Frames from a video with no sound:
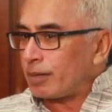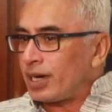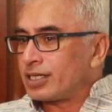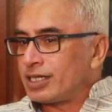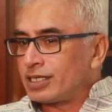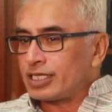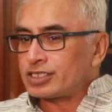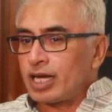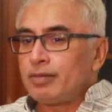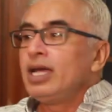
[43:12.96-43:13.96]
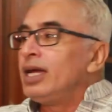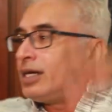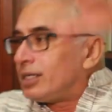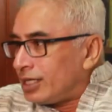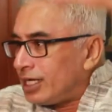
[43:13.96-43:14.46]
of Janata Party at that
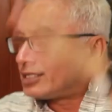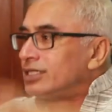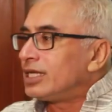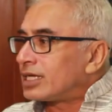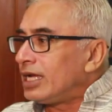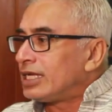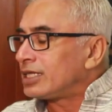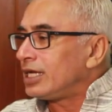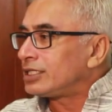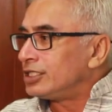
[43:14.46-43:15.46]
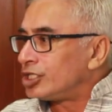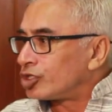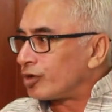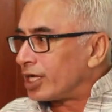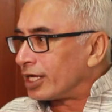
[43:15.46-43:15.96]
time it, it,
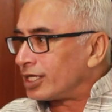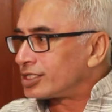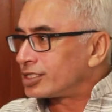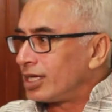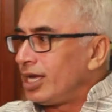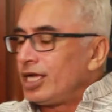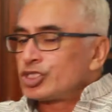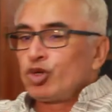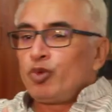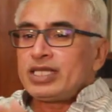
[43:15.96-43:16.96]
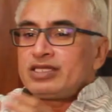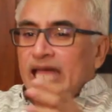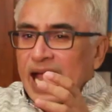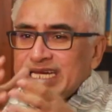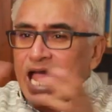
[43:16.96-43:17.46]
it deteriorates. Yes. So
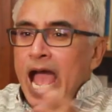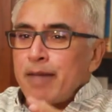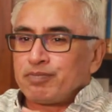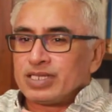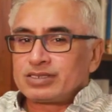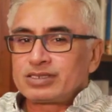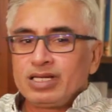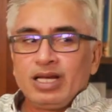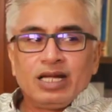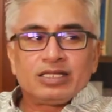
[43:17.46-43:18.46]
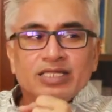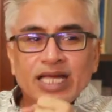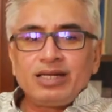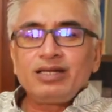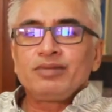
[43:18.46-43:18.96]
when that happens,
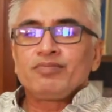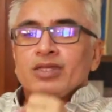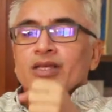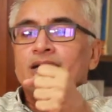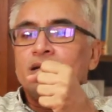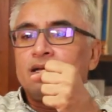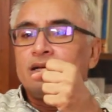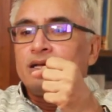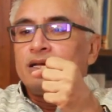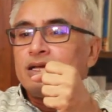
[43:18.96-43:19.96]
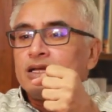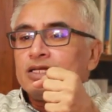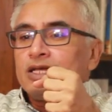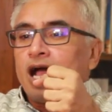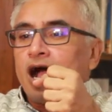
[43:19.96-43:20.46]
then
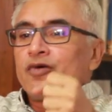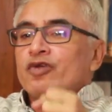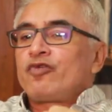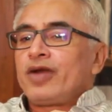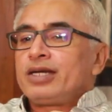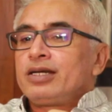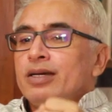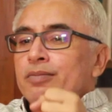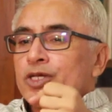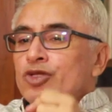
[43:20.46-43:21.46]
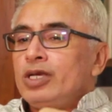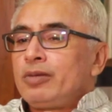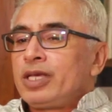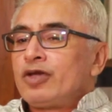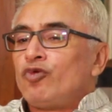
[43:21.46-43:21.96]
our friend
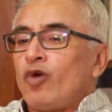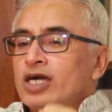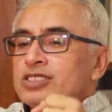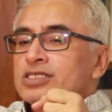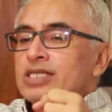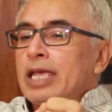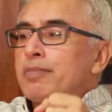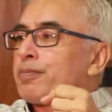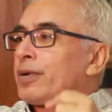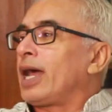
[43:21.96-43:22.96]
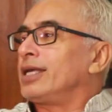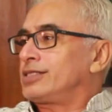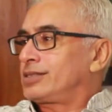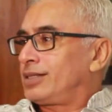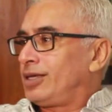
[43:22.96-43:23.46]
Madhu wants a
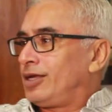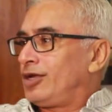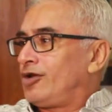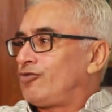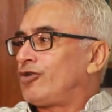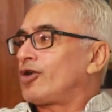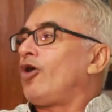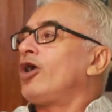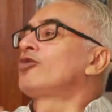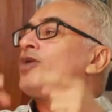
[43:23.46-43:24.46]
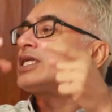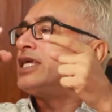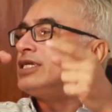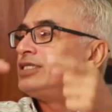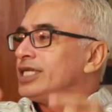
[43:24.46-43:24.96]
price hmm. for
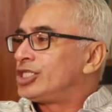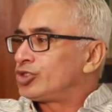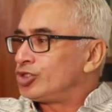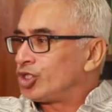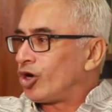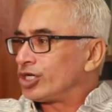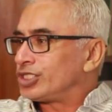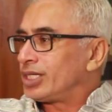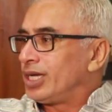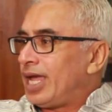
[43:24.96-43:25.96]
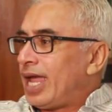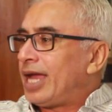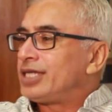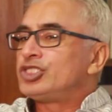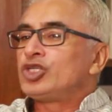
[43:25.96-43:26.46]
all what he did to George.
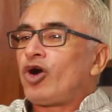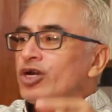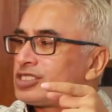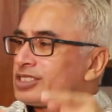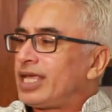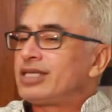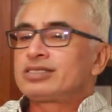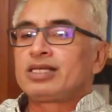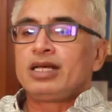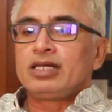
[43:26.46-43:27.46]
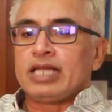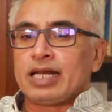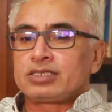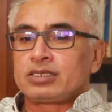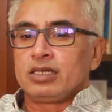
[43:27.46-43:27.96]
And George says
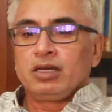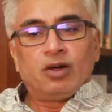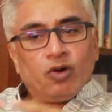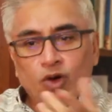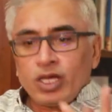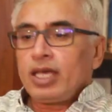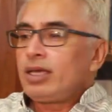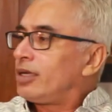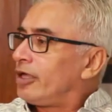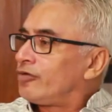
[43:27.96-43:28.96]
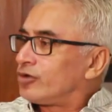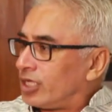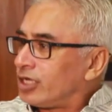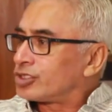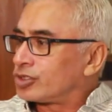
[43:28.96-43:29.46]
that, uh, okay,
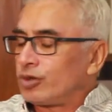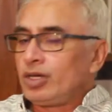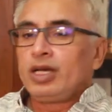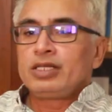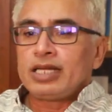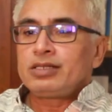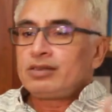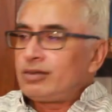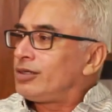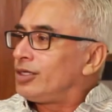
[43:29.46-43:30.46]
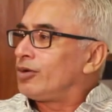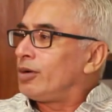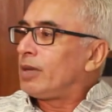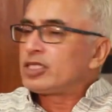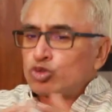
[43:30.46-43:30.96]
if you think so, then
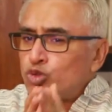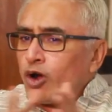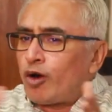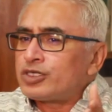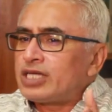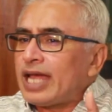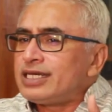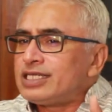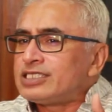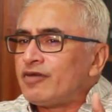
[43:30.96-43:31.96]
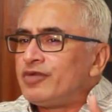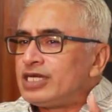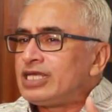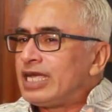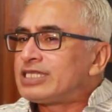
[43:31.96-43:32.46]
you know, eh, throughout
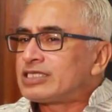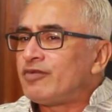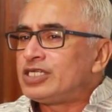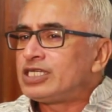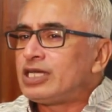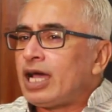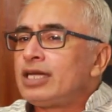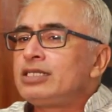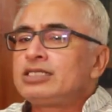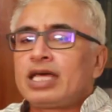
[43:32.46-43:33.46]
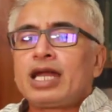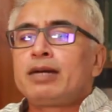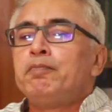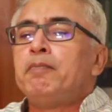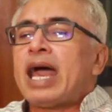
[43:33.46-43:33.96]
1978,
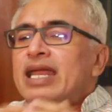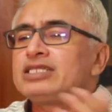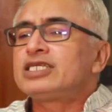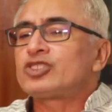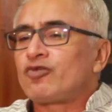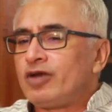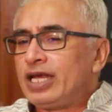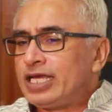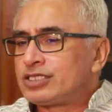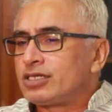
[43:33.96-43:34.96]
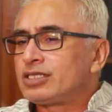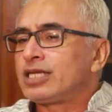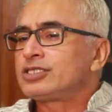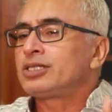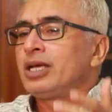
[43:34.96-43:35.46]
79, there are barrages of
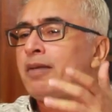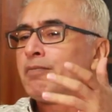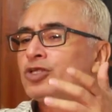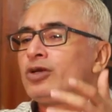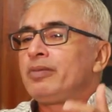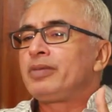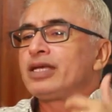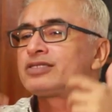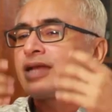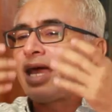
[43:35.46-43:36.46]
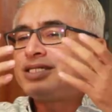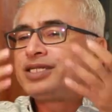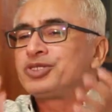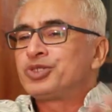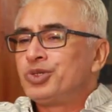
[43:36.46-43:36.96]
letter that Madhu Limaye is
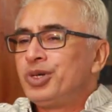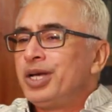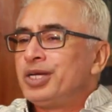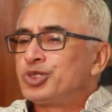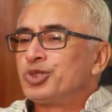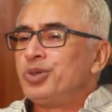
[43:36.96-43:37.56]
writing to